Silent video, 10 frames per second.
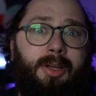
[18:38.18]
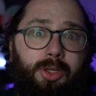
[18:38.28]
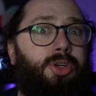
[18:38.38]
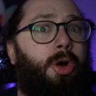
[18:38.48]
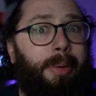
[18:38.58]

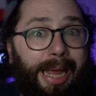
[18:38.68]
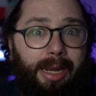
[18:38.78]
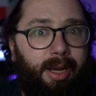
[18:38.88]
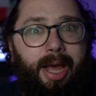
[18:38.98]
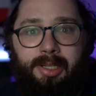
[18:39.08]

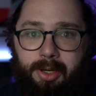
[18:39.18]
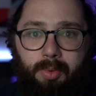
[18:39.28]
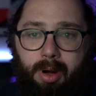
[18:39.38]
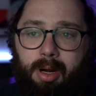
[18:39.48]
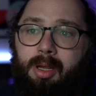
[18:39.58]
domain, as it
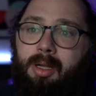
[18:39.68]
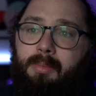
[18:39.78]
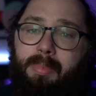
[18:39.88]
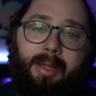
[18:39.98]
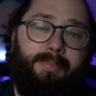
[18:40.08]
were.
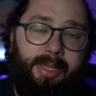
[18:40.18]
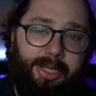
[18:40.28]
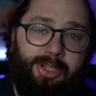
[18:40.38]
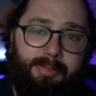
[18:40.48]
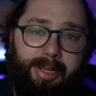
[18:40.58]
But
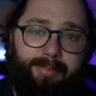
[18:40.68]
that's just me.